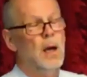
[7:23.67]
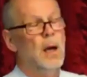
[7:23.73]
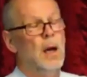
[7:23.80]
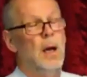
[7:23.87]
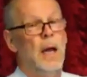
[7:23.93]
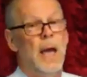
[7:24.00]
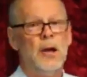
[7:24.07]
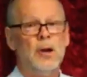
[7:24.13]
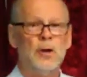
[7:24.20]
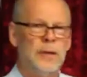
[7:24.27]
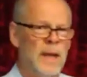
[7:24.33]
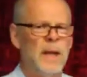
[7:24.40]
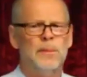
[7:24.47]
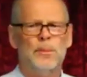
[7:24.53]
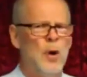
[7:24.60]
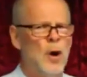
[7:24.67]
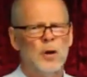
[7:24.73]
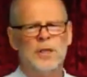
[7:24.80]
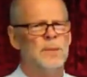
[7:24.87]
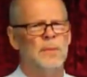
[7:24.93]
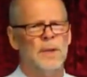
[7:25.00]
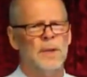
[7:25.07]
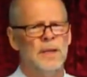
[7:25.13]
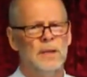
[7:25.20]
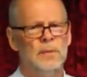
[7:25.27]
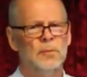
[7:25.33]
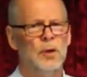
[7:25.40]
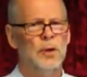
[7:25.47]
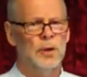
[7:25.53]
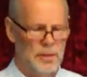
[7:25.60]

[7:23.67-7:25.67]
How could that possibly work?